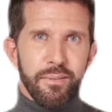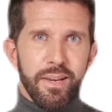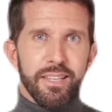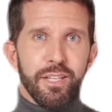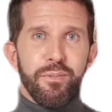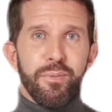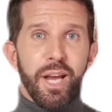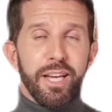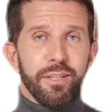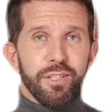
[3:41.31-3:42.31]
that
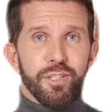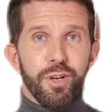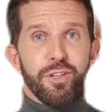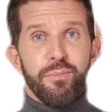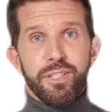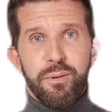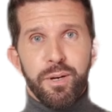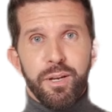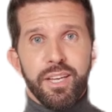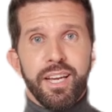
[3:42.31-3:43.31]
define the search
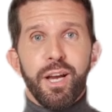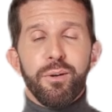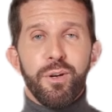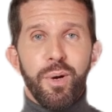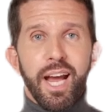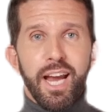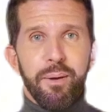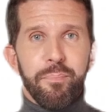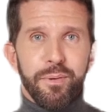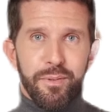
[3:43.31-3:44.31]
visibility of your app.